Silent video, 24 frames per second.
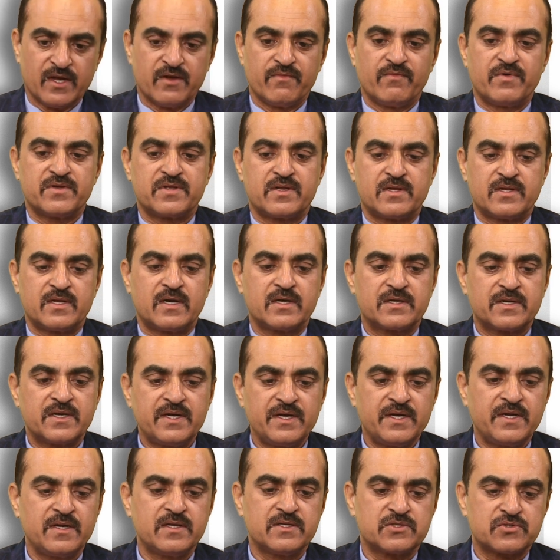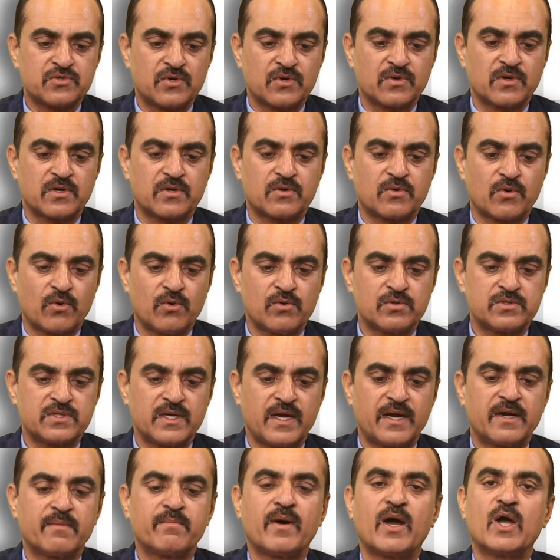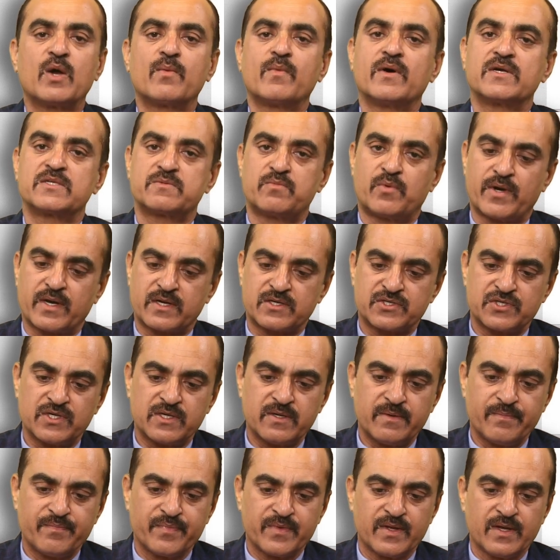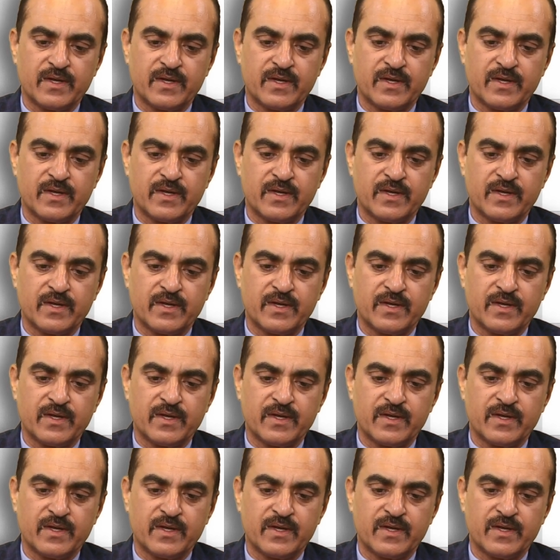which resulted in stronger growth and biomass production